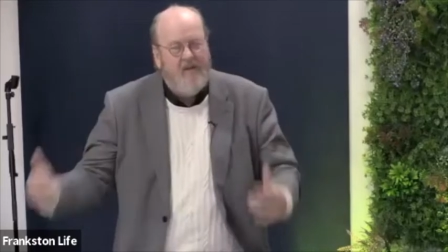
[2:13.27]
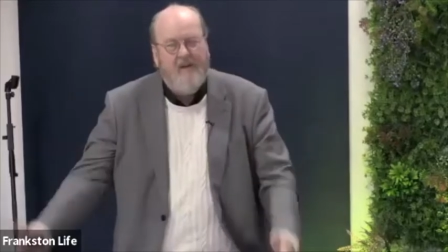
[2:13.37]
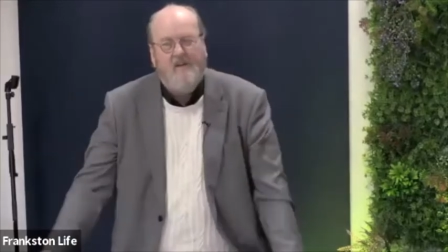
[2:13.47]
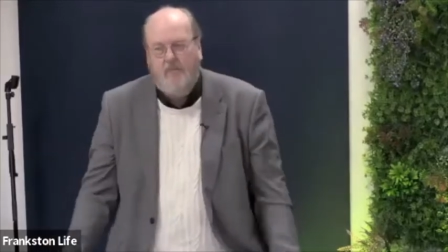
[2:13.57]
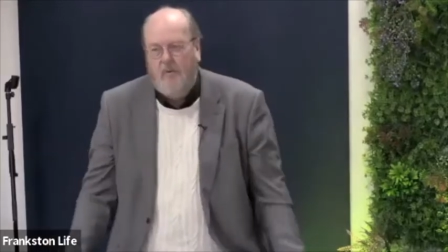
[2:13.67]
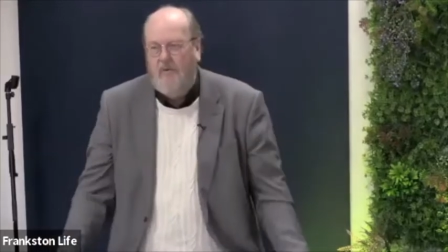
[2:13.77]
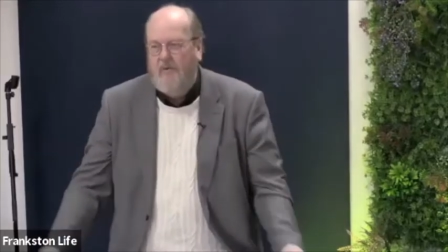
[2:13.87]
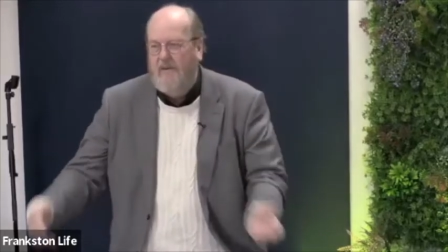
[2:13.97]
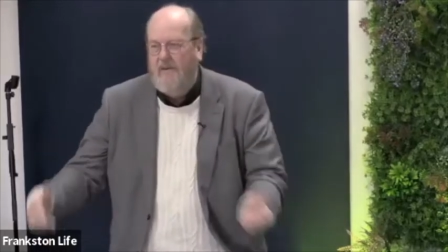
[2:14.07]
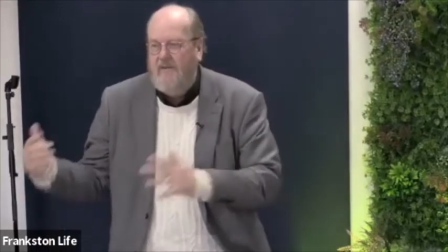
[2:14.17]
Facebook
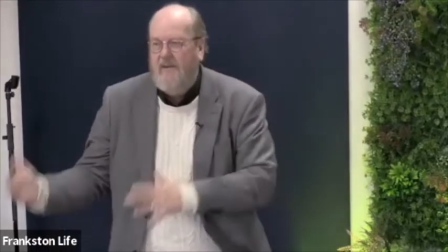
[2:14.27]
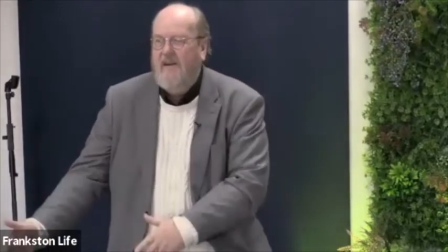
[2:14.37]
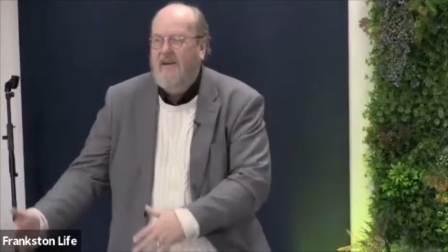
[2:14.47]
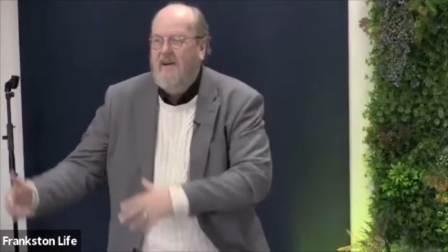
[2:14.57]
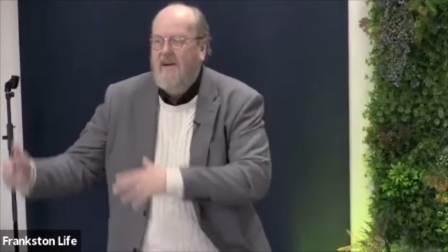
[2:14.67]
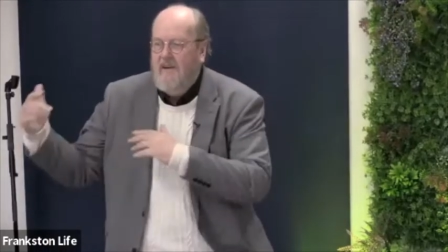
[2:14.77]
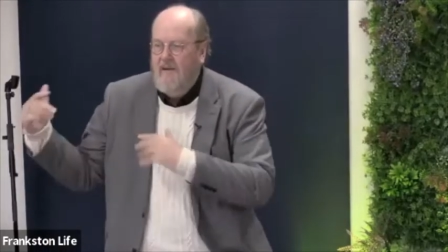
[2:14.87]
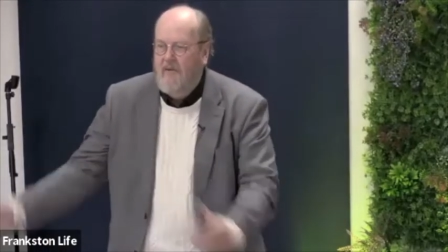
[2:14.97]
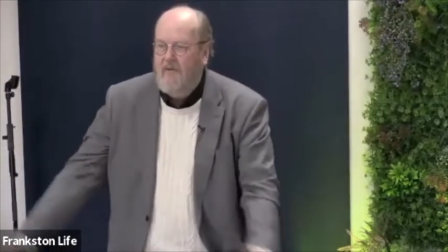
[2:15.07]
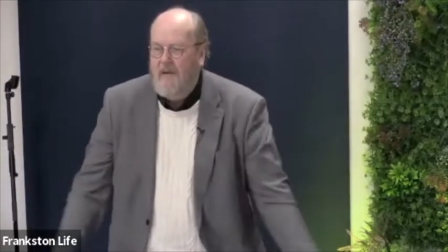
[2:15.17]
for the thing
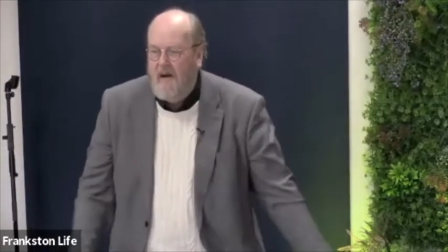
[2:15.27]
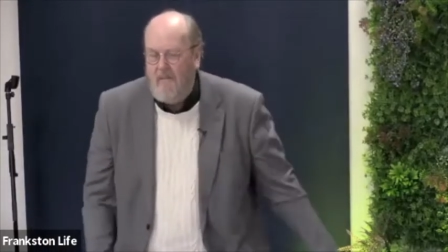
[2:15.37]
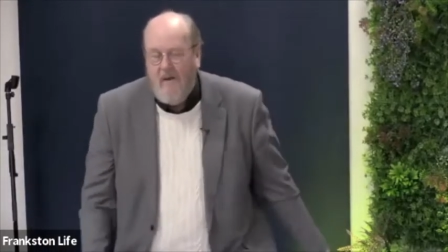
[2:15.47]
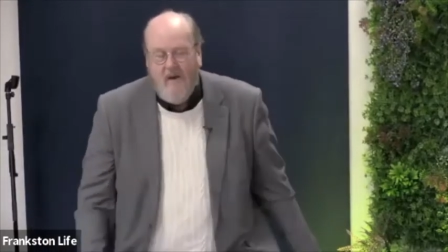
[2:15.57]
you've looked up.